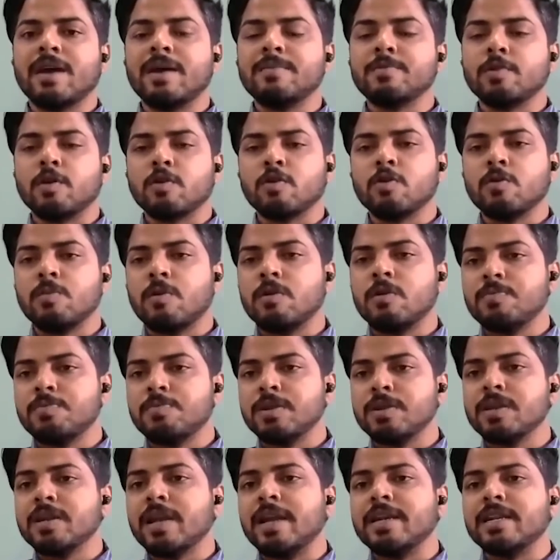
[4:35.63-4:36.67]
I'm talking about
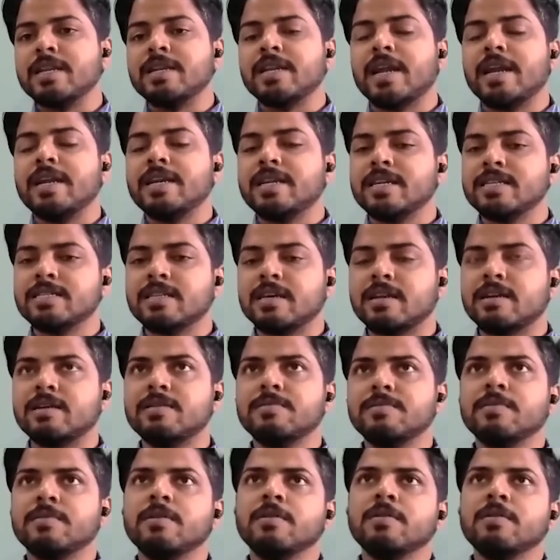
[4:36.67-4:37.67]
pre-1990s era.